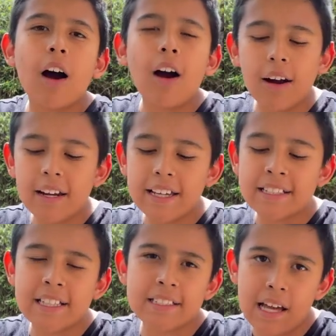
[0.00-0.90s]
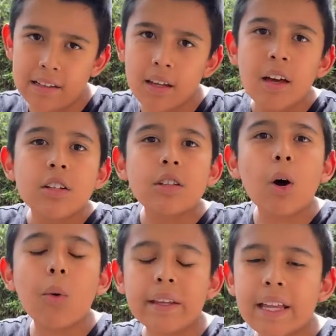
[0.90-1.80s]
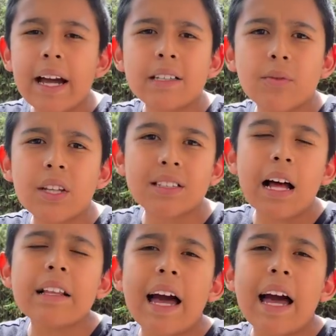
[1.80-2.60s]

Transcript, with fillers: on is the salt. So in the case of the salt,